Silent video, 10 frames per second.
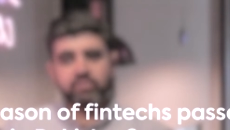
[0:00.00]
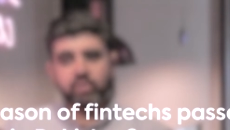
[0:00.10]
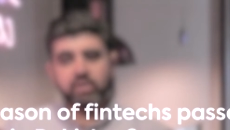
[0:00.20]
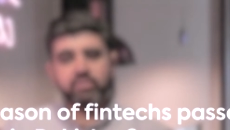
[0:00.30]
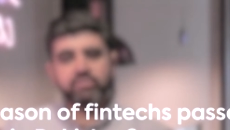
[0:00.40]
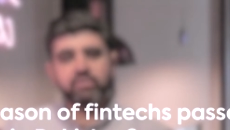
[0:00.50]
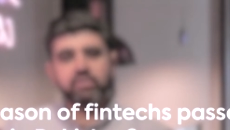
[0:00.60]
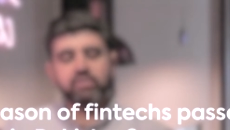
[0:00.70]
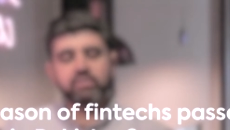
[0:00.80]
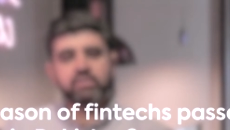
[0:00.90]
I think
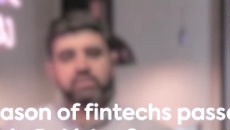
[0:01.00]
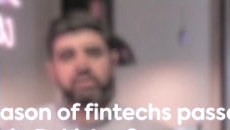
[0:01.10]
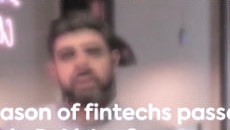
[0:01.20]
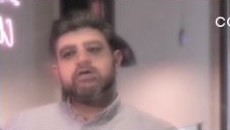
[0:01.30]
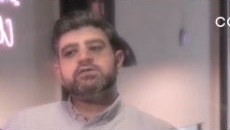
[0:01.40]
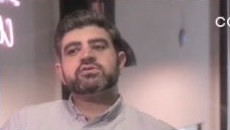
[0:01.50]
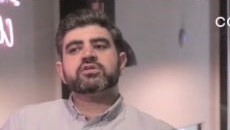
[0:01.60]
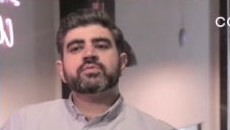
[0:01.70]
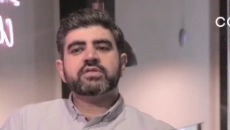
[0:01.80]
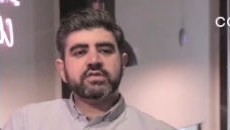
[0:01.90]
2022 is
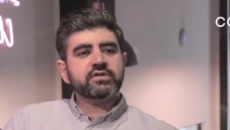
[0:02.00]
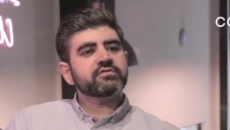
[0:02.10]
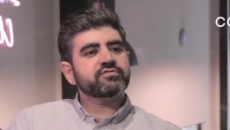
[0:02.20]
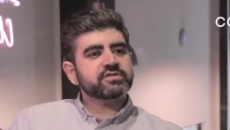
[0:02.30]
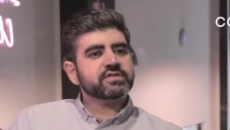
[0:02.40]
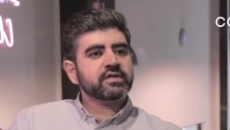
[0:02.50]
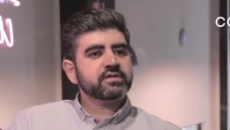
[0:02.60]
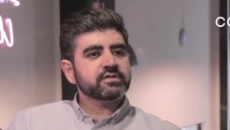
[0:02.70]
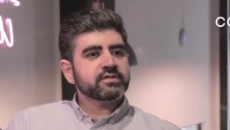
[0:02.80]
going to be the year of fintech.